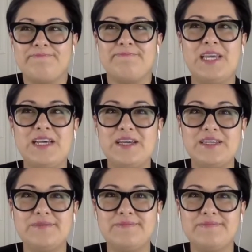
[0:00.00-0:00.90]

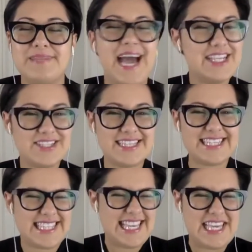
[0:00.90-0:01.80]
I just think
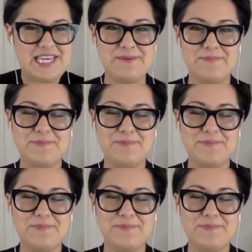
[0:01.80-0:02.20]
it's icky.